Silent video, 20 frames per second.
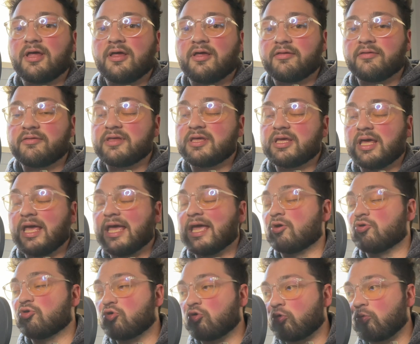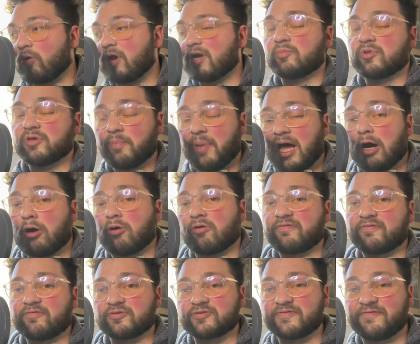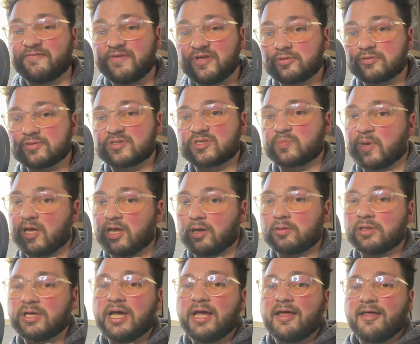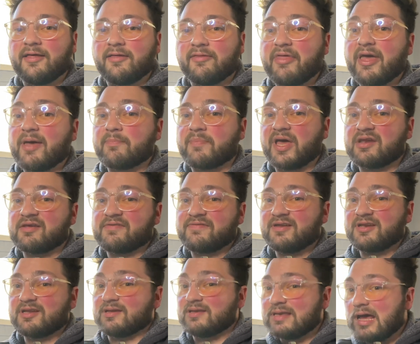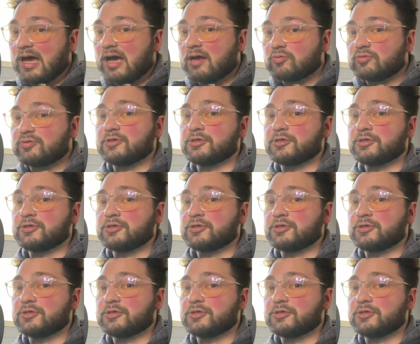the incredibly powerful field spell that benefited not only